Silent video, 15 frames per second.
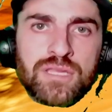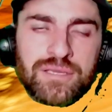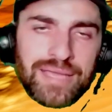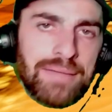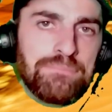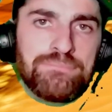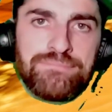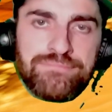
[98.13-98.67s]

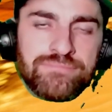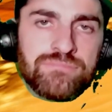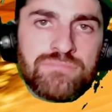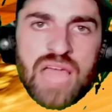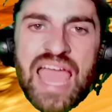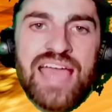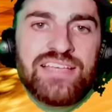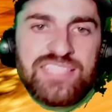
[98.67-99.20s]
Yep.
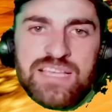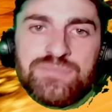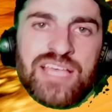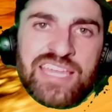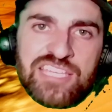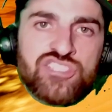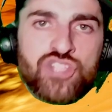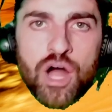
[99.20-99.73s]
Seems
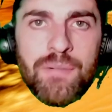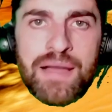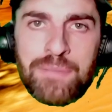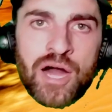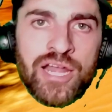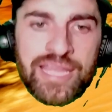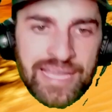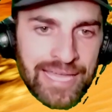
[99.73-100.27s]
like he stole my
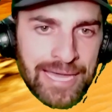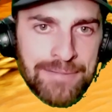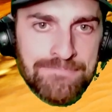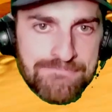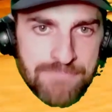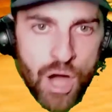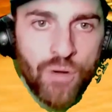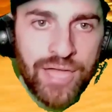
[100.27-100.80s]
body again.
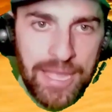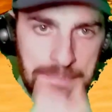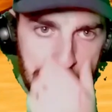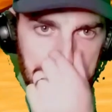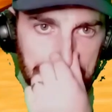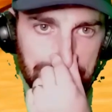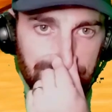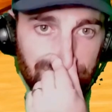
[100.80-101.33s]
Okay.
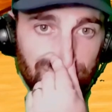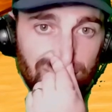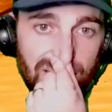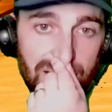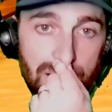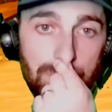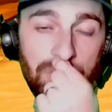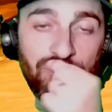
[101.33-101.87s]

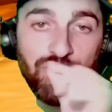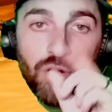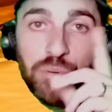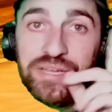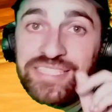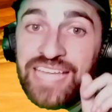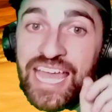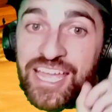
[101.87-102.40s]
Before
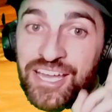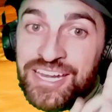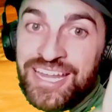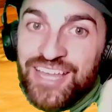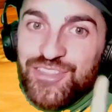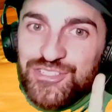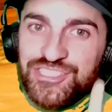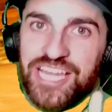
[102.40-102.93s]
we take
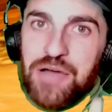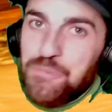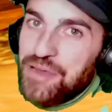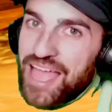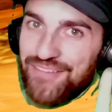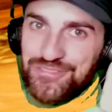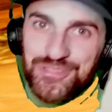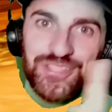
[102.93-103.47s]
another step,
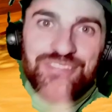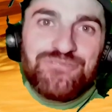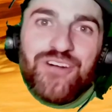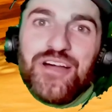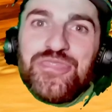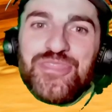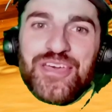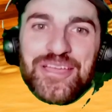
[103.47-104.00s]
we have to do the
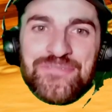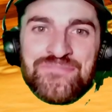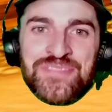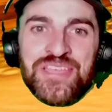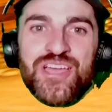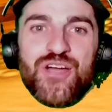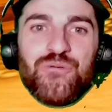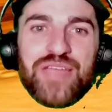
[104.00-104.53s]
fun thing.
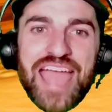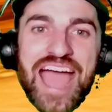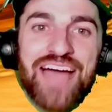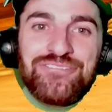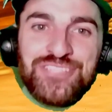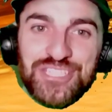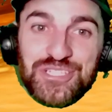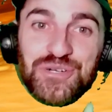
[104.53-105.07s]
We
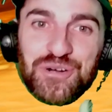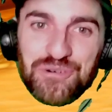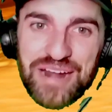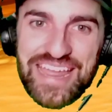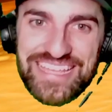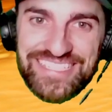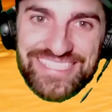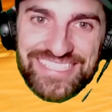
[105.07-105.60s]
have to do a
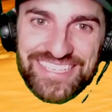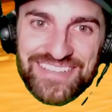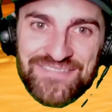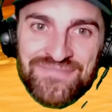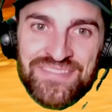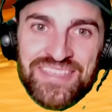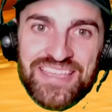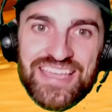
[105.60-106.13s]
race.
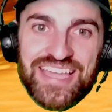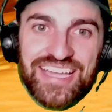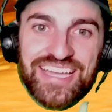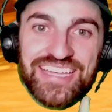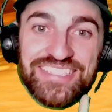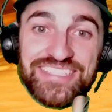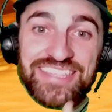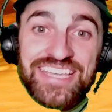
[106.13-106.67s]

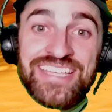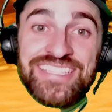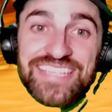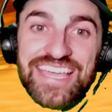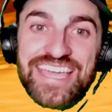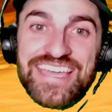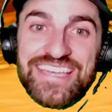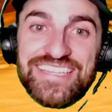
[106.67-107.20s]
Because this
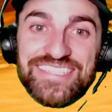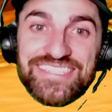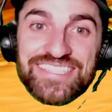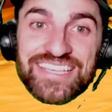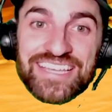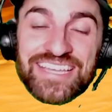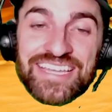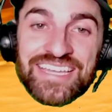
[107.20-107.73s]

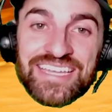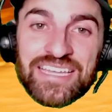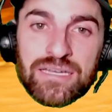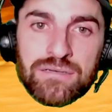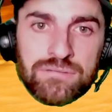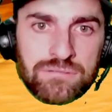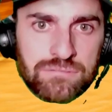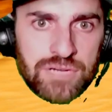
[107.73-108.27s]
is...
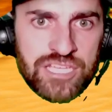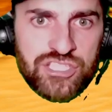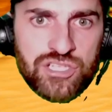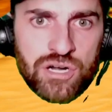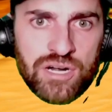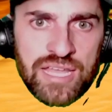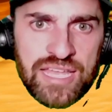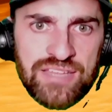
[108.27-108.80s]
race
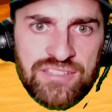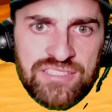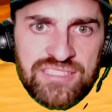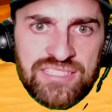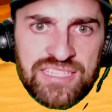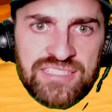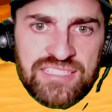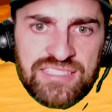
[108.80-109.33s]
starting in
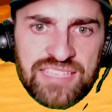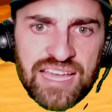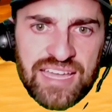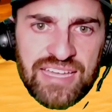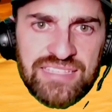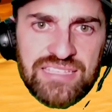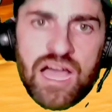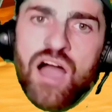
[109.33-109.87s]
sixty
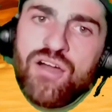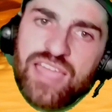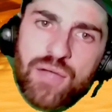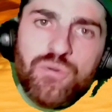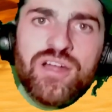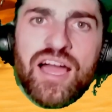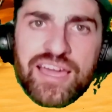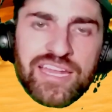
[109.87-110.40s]
seconds. Okay,
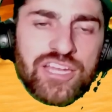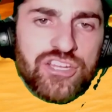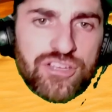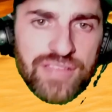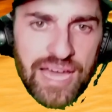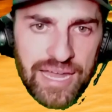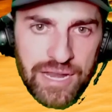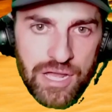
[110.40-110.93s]
we're not going to do
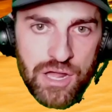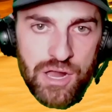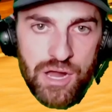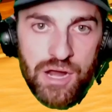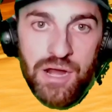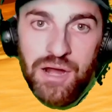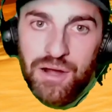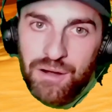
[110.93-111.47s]
that.
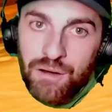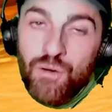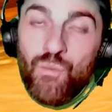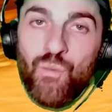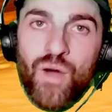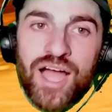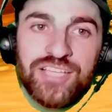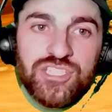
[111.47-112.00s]

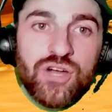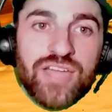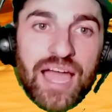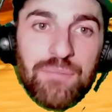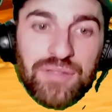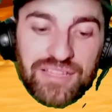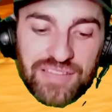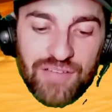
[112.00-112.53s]
Watch. Okay,
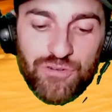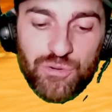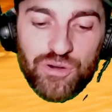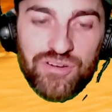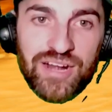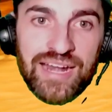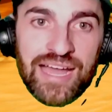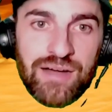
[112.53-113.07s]
I'm at level
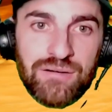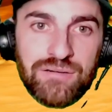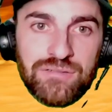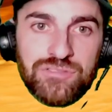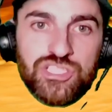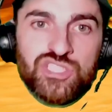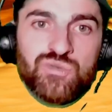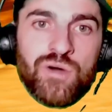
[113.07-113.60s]
one right now.
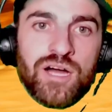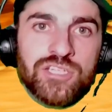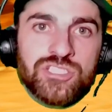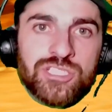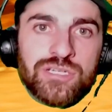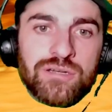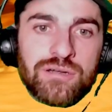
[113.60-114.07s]
Just watch.